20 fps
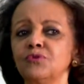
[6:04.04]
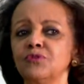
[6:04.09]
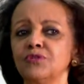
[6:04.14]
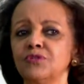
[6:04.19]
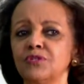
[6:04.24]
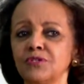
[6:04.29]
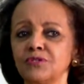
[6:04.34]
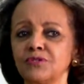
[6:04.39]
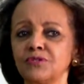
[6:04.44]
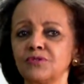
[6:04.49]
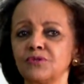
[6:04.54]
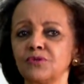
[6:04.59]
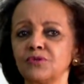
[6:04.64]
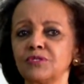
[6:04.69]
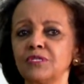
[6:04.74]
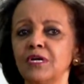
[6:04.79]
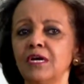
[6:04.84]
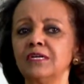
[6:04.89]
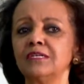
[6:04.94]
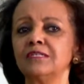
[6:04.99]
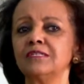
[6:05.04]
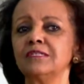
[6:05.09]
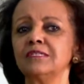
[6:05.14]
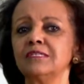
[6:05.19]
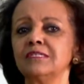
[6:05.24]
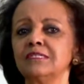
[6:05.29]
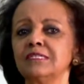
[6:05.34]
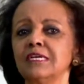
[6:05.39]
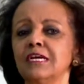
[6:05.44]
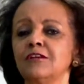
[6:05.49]
just
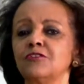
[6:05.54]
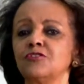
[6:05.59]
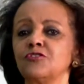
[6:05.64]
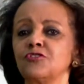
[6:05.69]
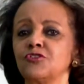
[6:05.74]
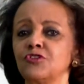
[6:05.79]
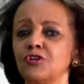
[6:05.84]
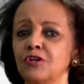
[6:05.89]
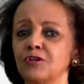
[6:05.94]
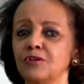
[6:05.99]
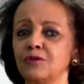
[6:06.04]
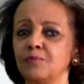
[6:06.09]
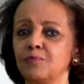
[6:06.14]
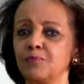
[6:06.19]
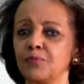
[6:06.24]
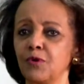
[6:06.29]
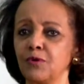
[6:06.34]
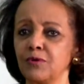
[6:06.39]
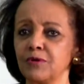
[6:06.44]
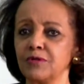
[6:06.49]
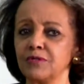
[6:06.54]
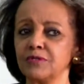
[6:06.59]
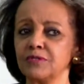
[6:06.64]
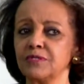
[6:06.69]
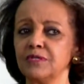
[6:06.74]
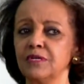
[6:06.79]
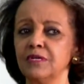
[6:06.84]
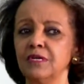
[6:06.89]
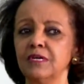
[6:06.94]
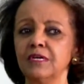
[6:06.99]
societies and shared progress
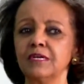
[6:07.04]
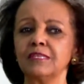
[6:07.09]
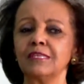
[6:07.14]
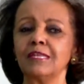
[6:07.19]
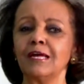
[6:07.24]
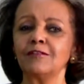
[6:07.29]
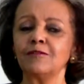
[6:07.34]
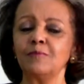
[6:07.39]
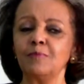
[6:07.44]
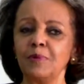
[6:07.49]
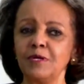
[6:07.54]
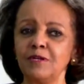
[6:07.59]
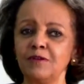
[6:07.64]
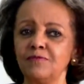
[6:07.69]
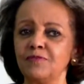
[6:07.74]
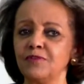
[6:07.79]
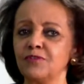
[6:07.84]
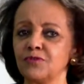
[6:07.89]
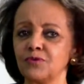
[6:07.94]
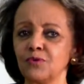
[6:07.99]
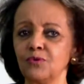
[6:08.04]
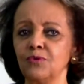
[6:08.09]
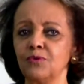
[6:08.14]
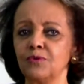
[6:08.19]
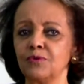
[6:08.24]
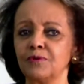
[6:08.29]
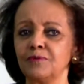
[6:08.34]
that benefits all.